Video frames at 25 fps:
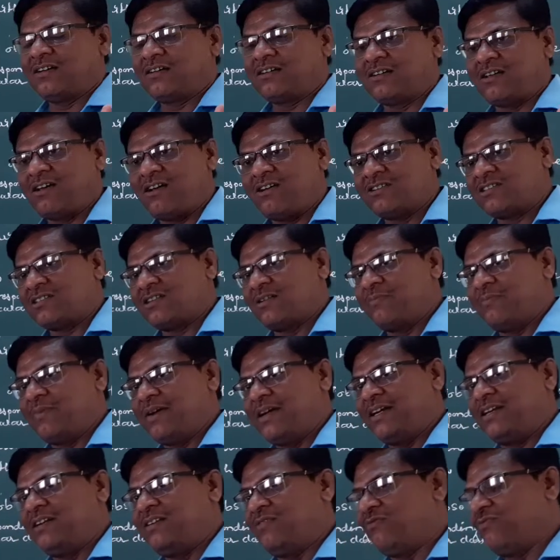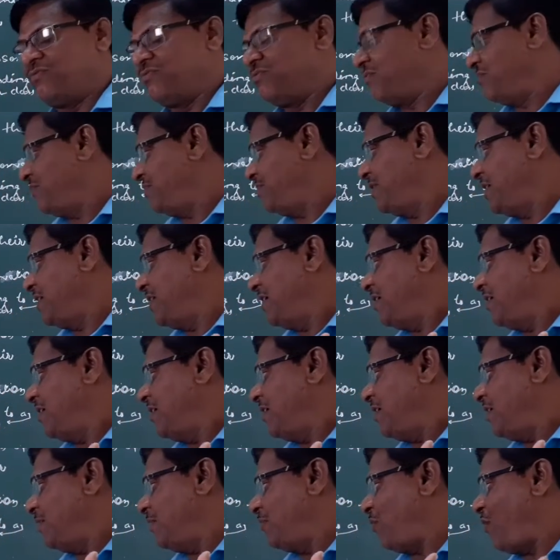class
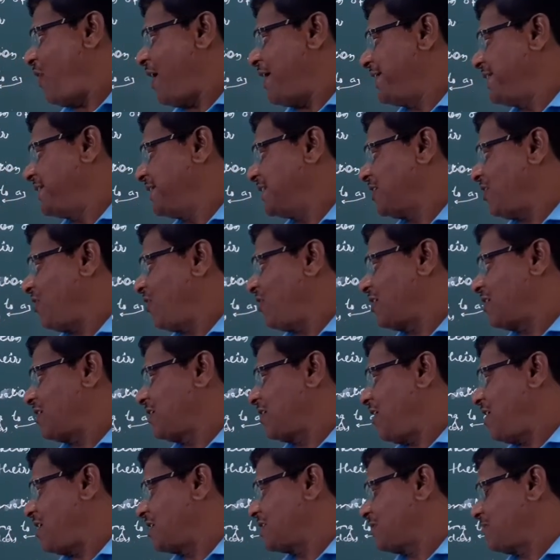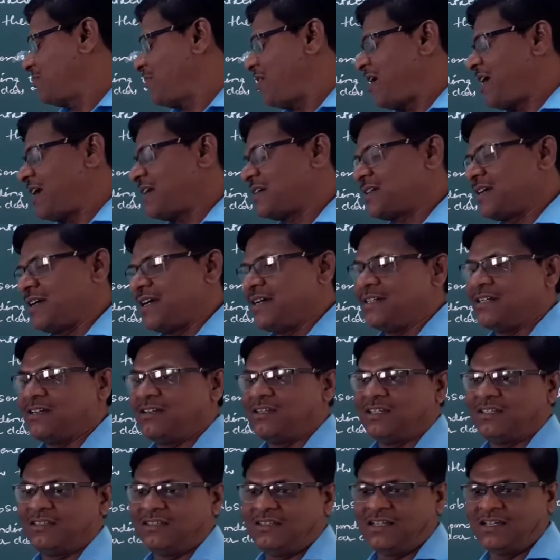midpoint or class mark
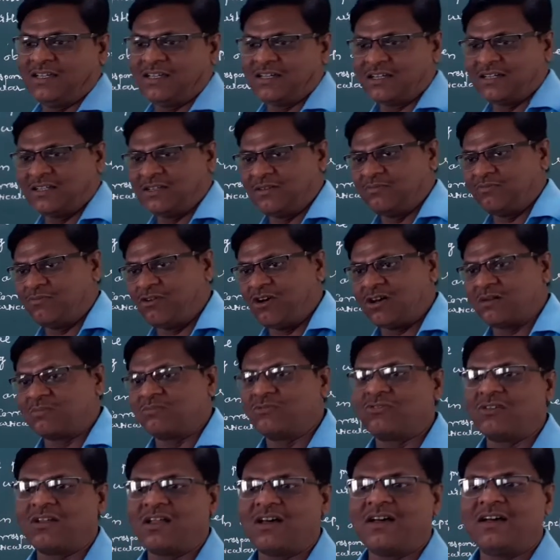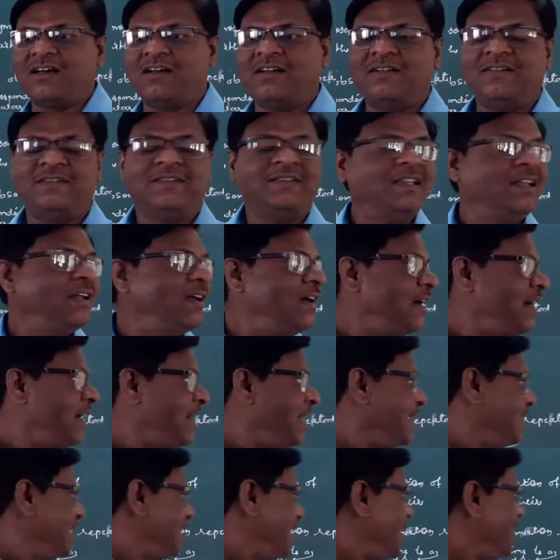and their formula,
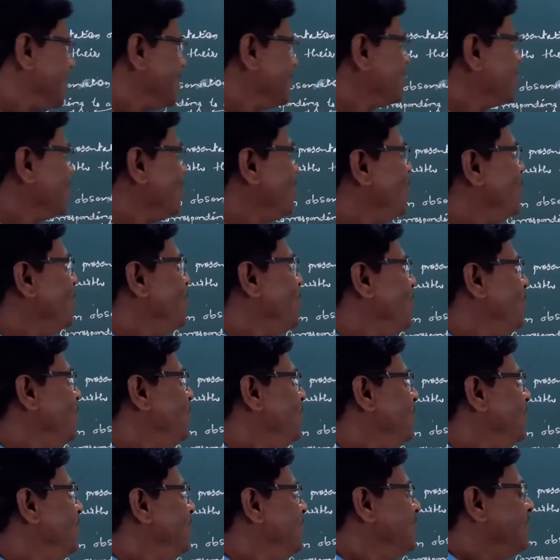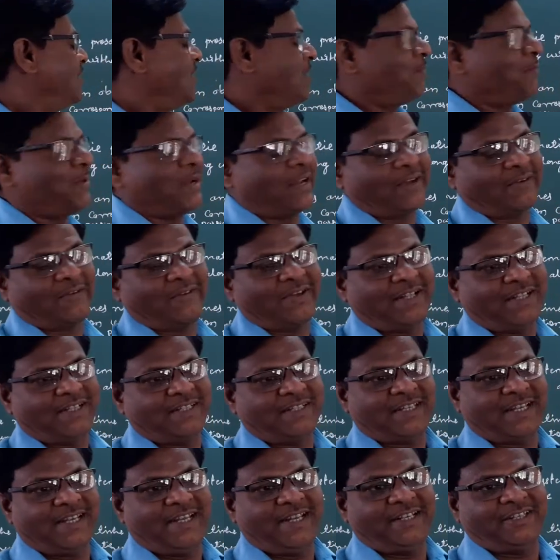and also the
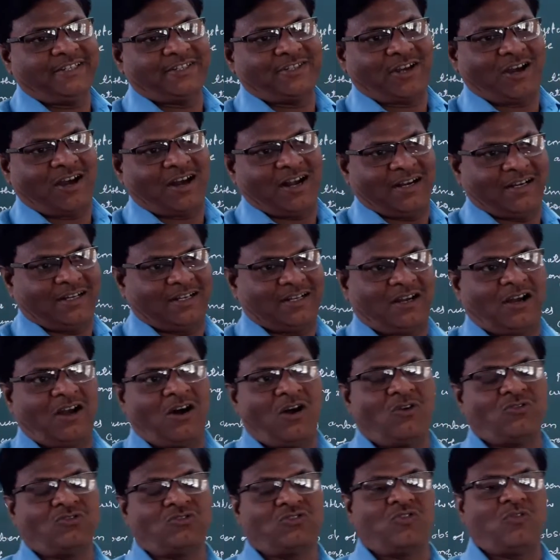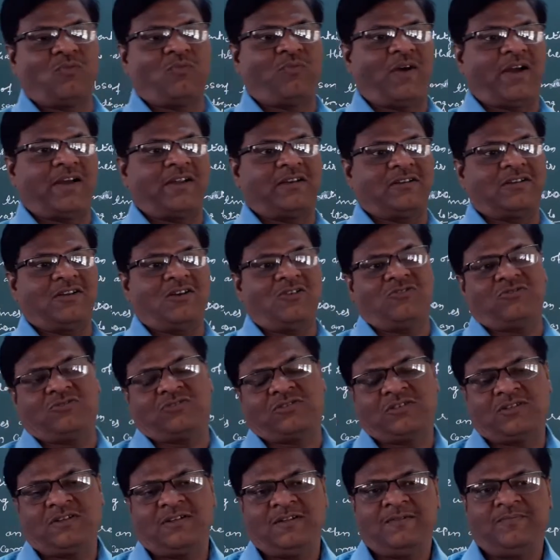frequency chart, how to find
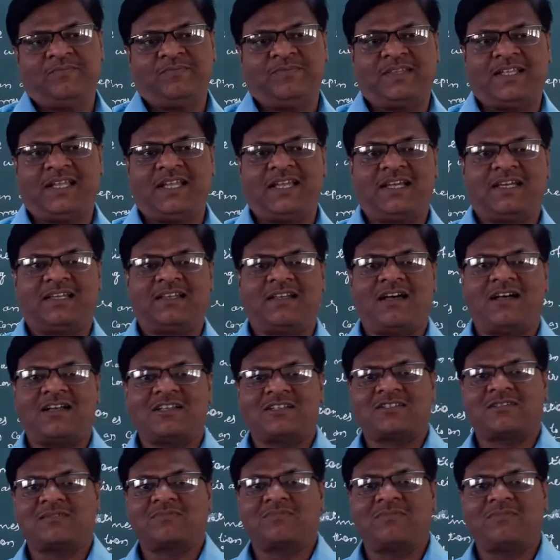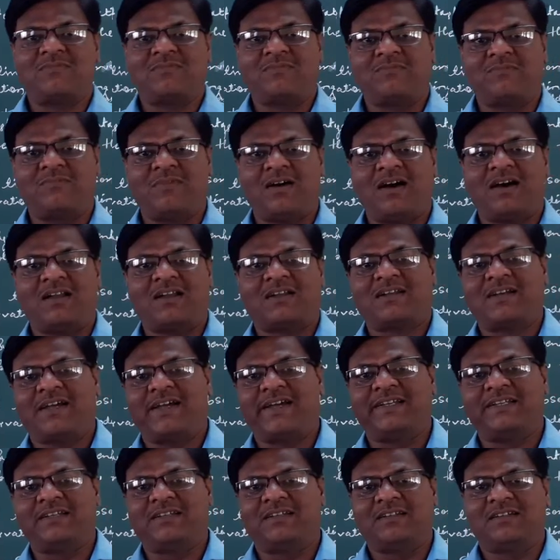out the class mark
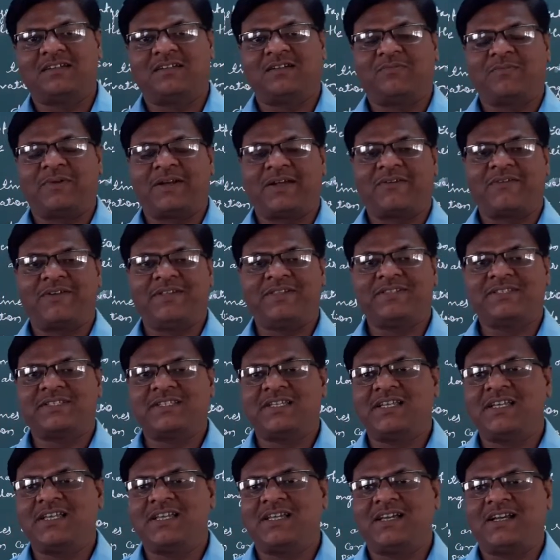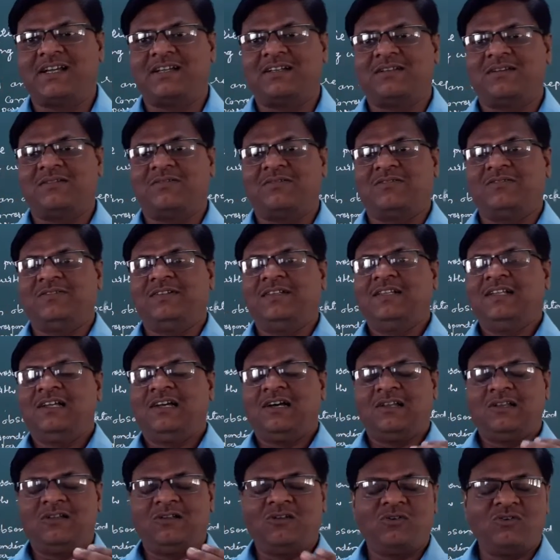and frequency and
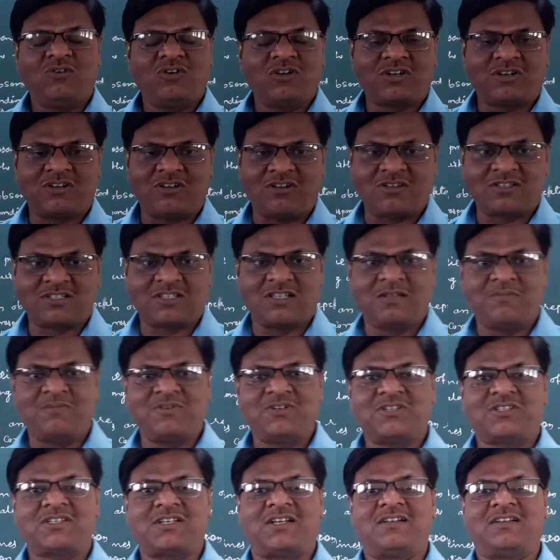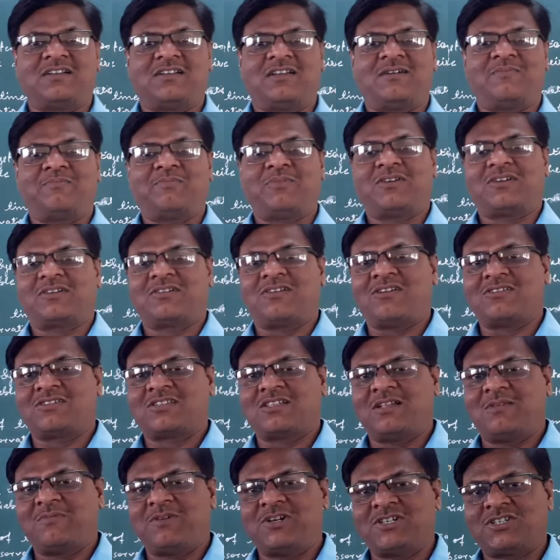lower class limits and the upper class
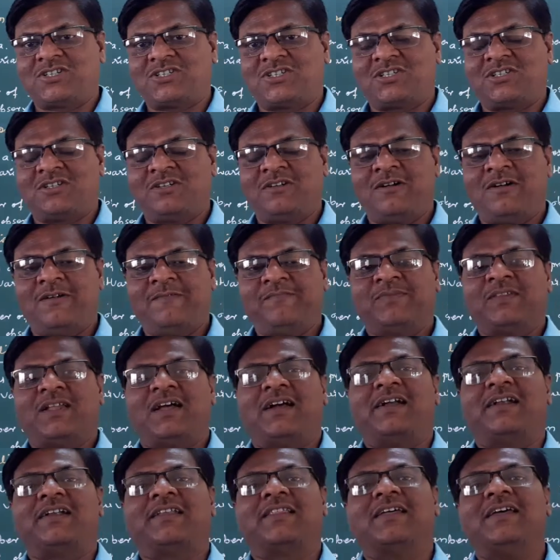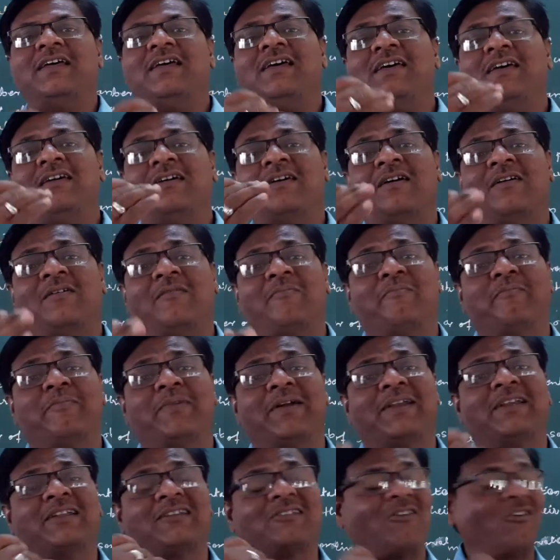limits and the
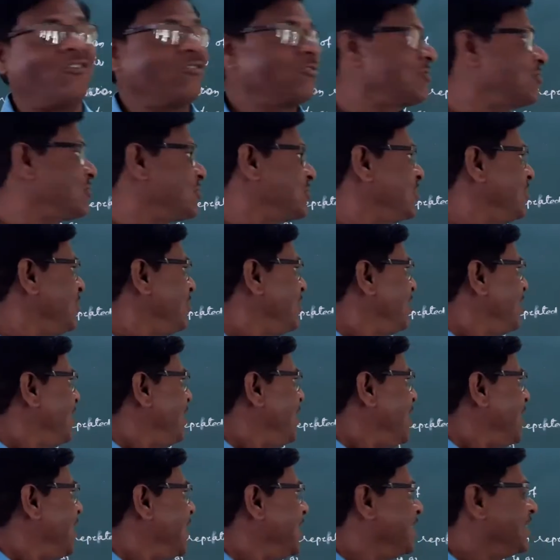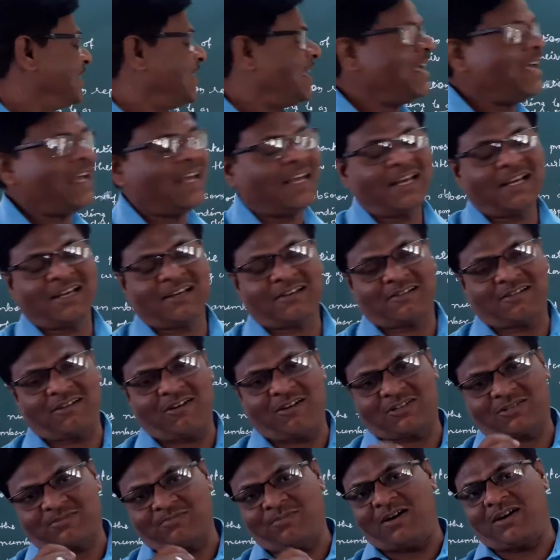mid class and the
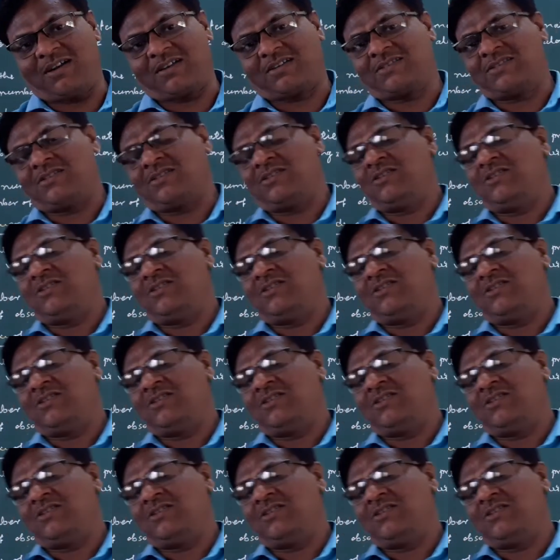class marks.